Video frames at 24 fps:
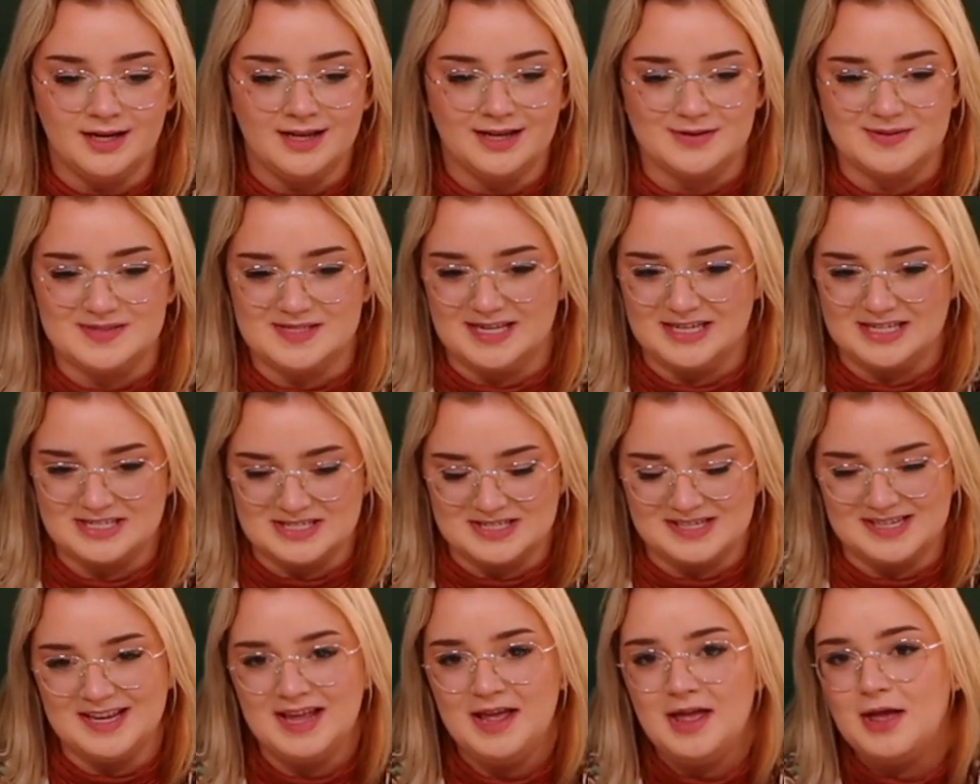I was
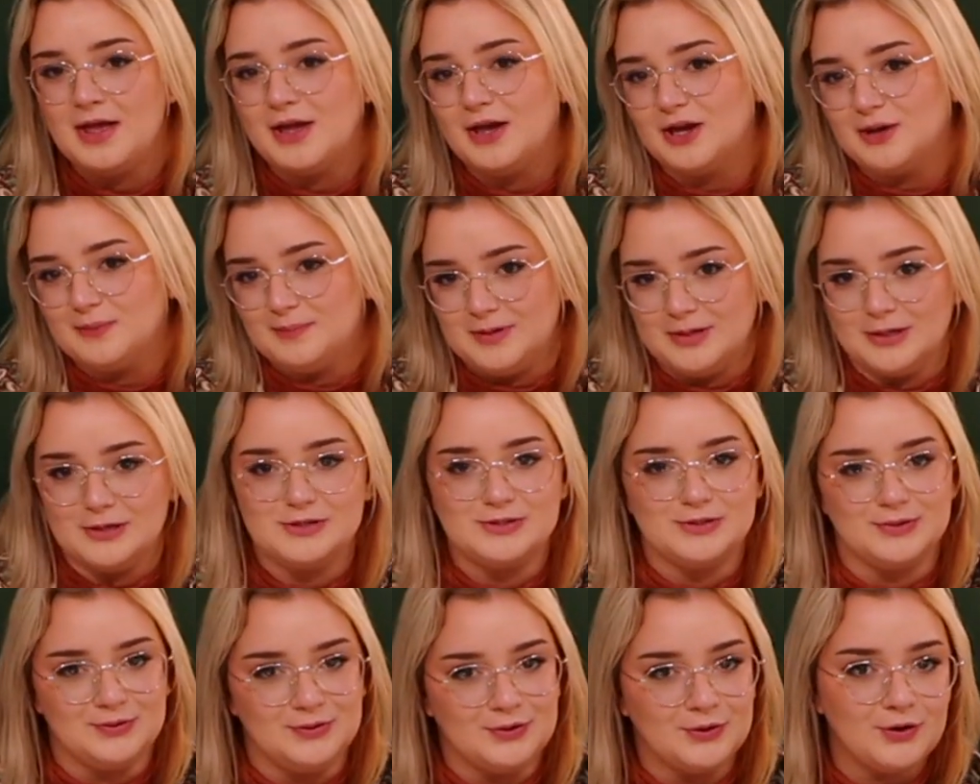actually a peer
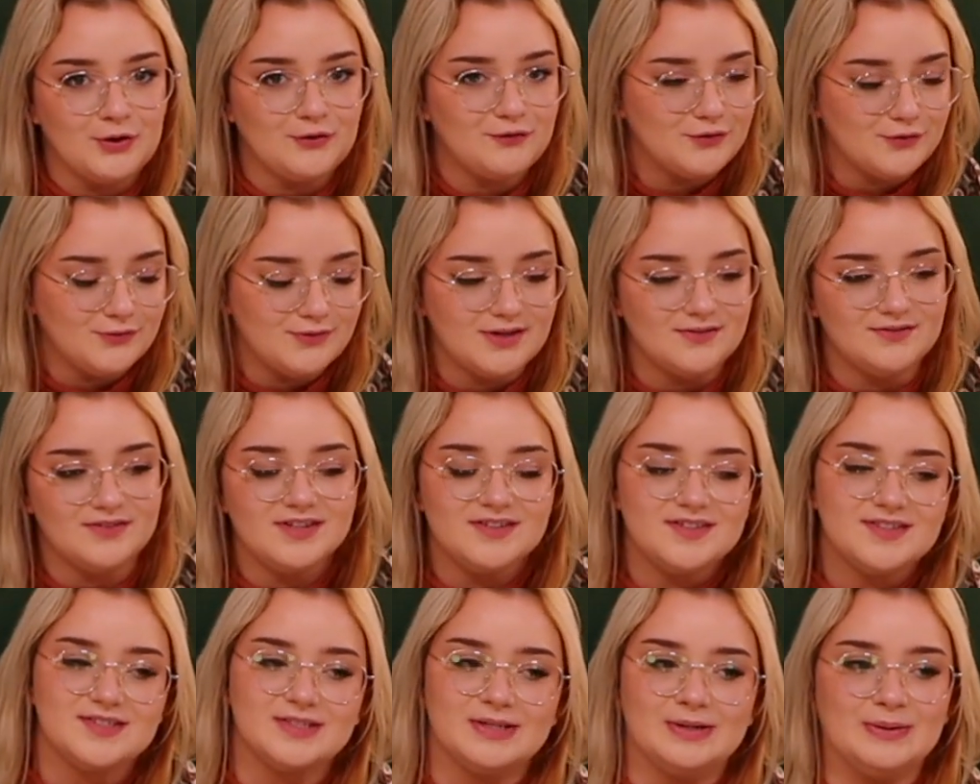tutor for
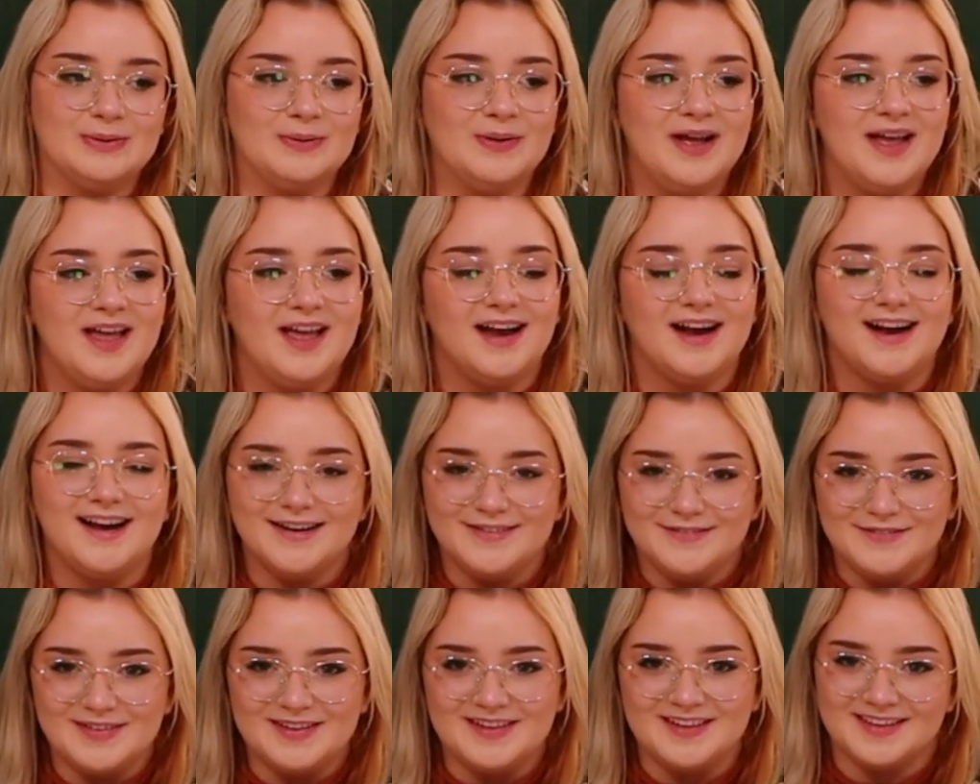Revit, so I
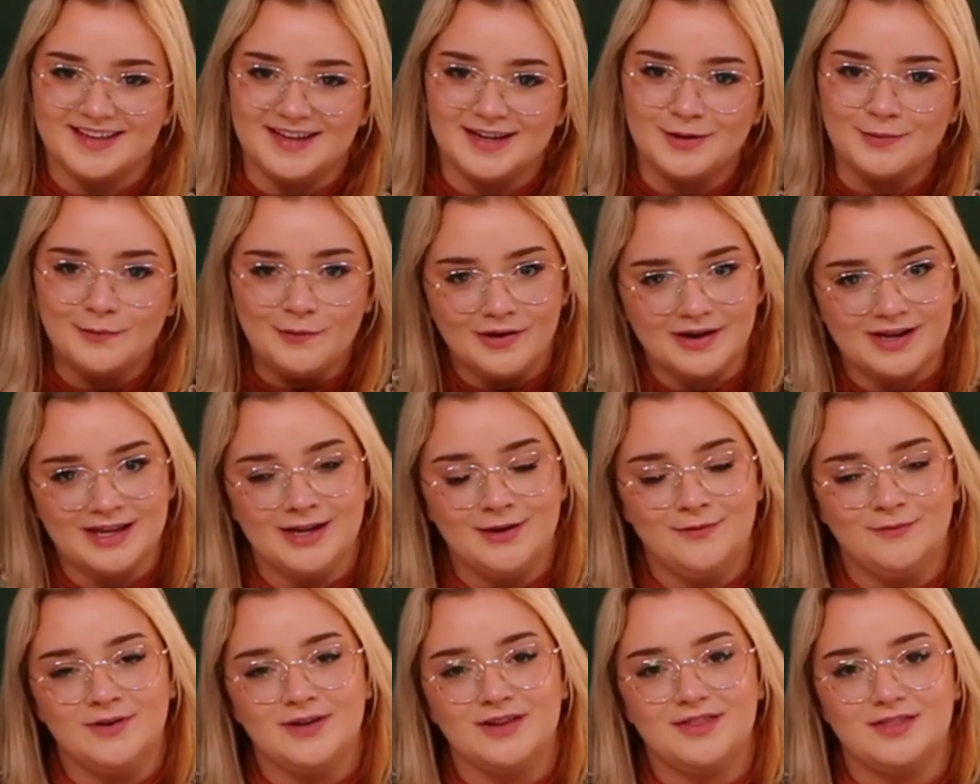really like
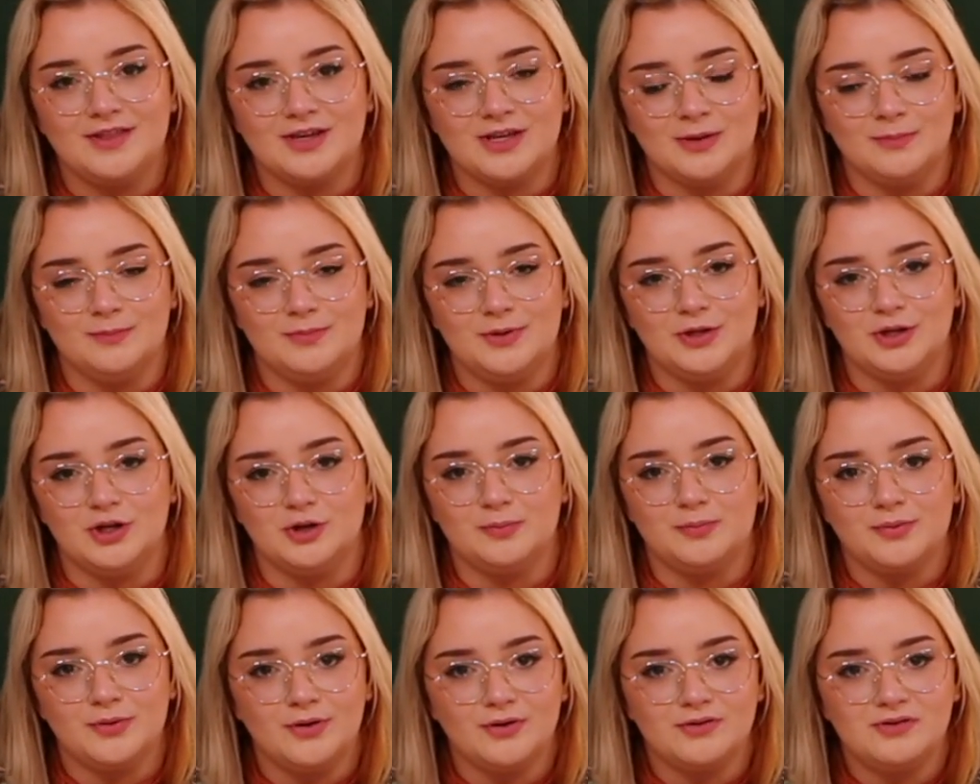working with the computer
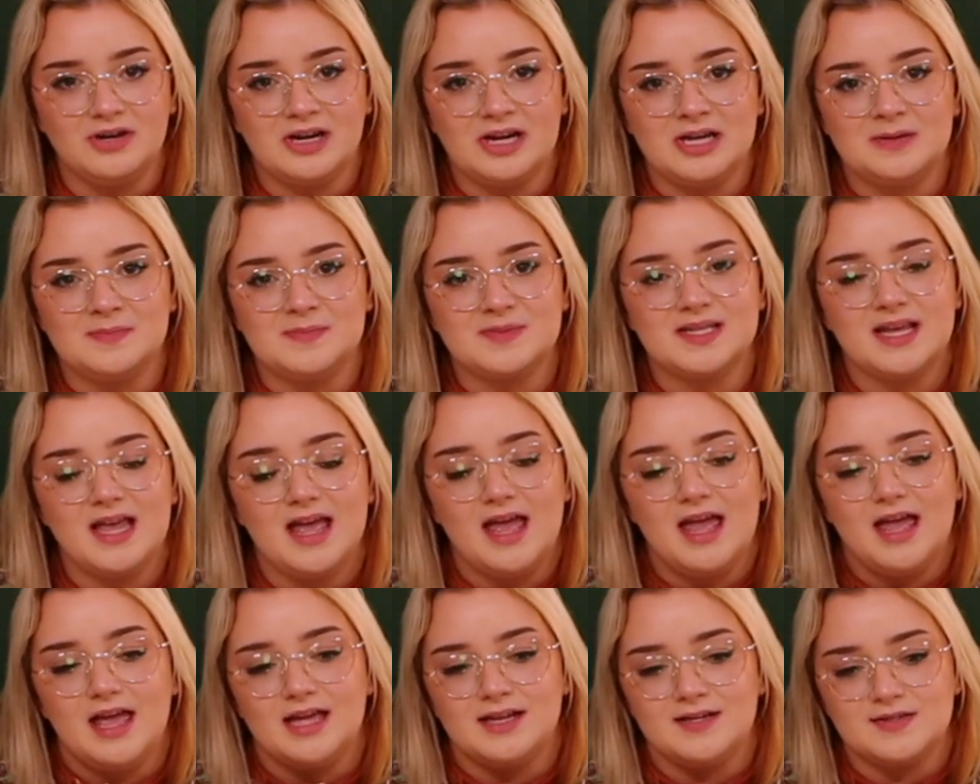programs,
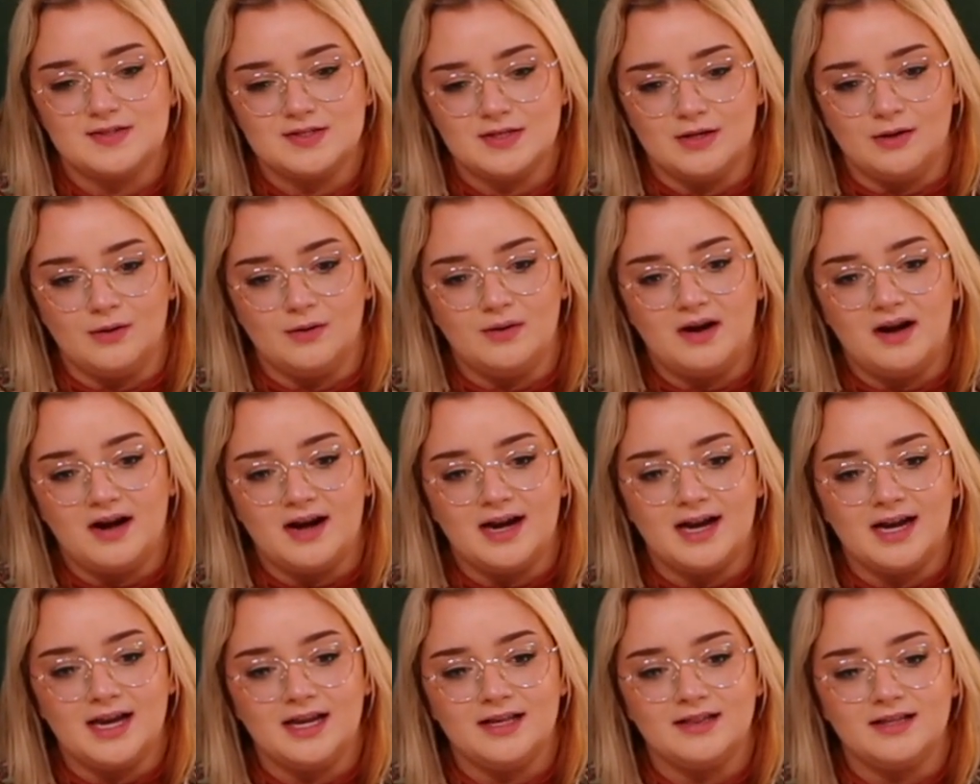and so
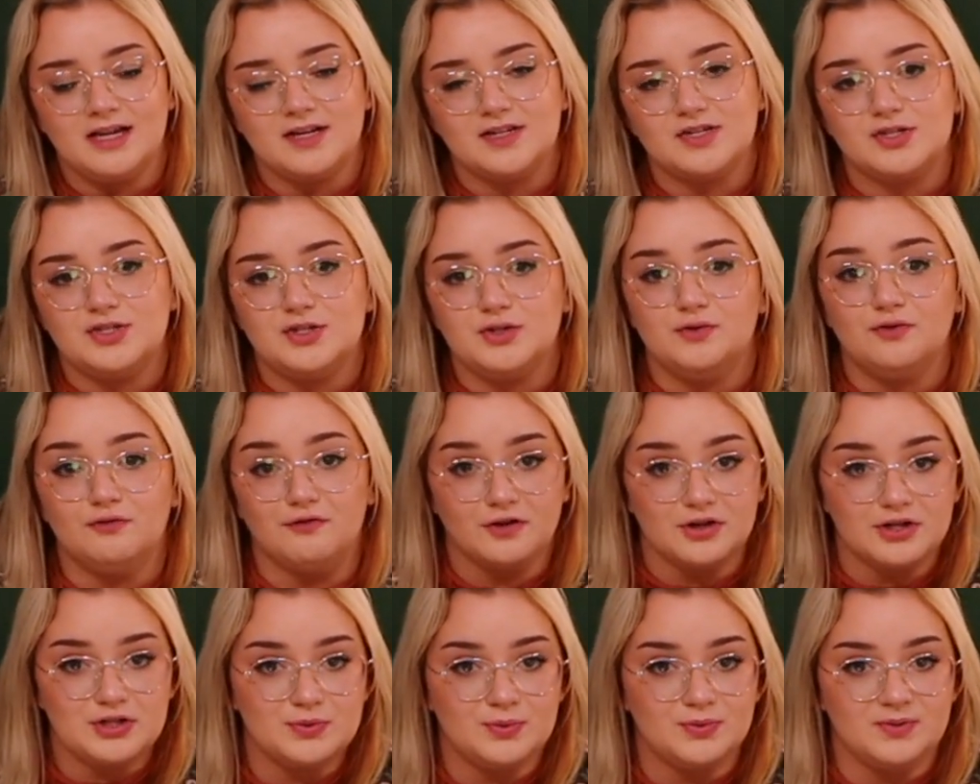I like to do
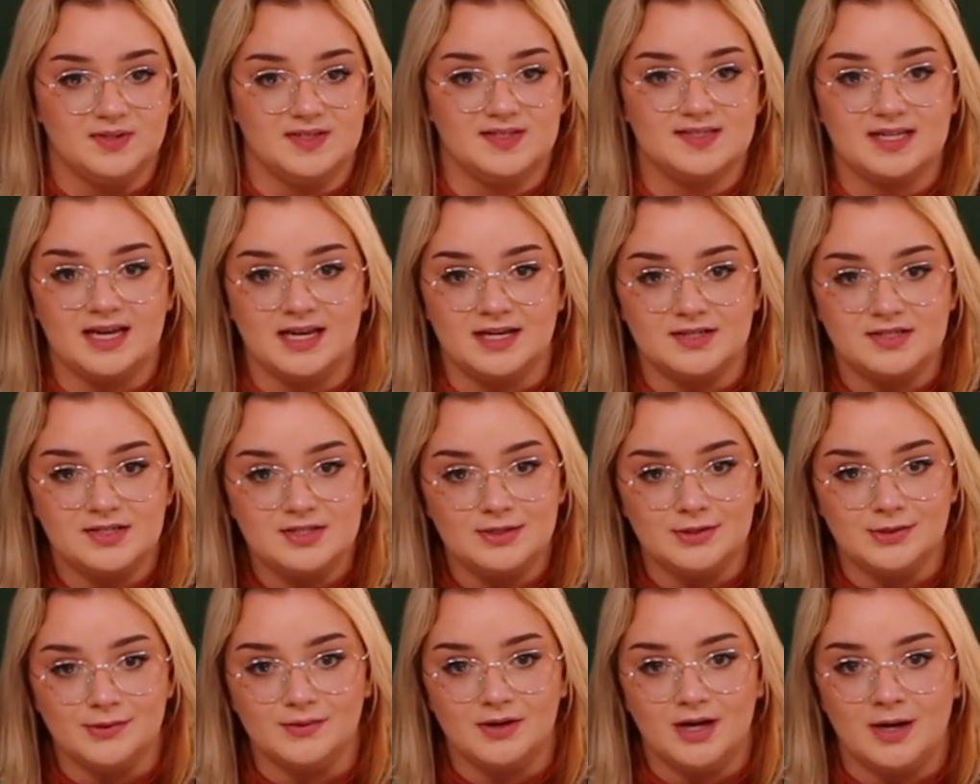virtual design
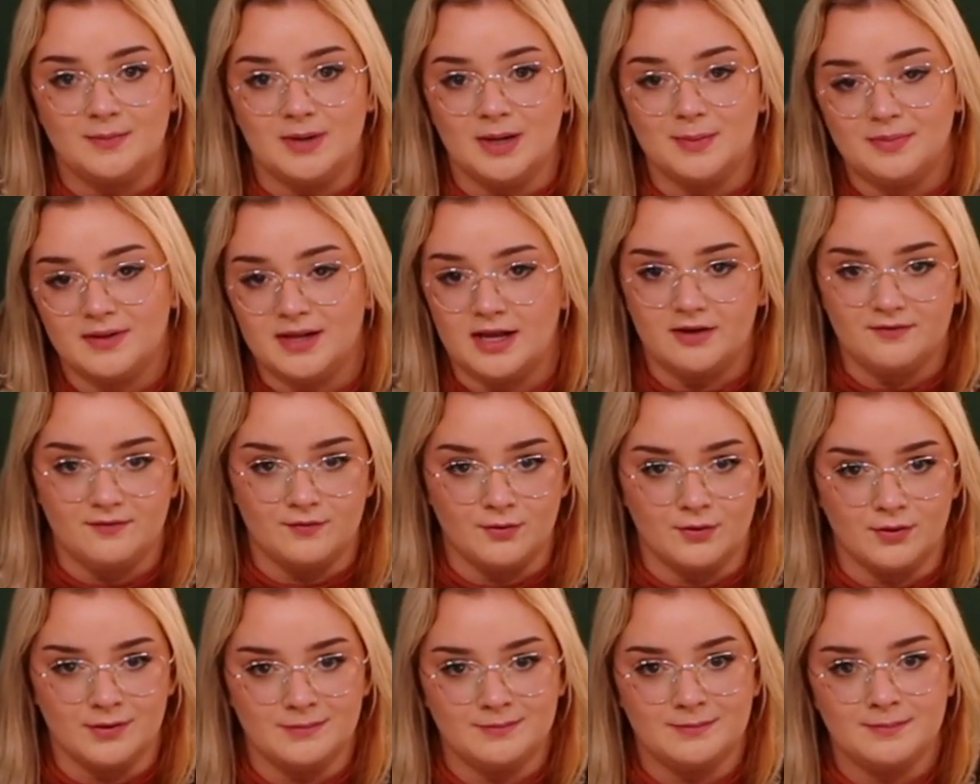too on my
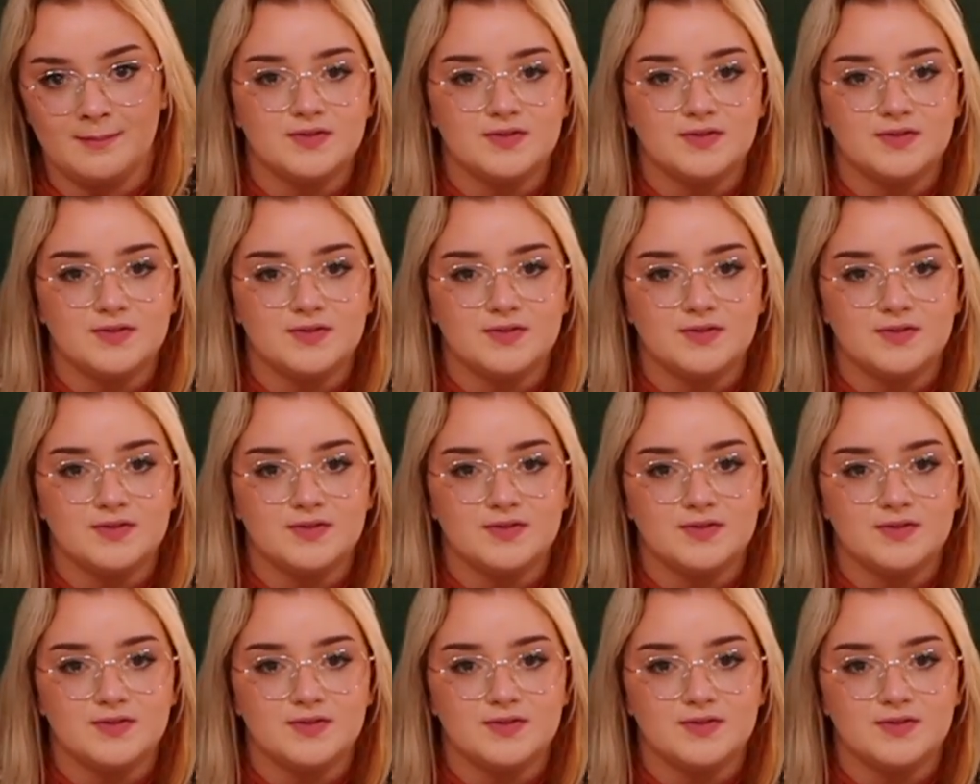platform.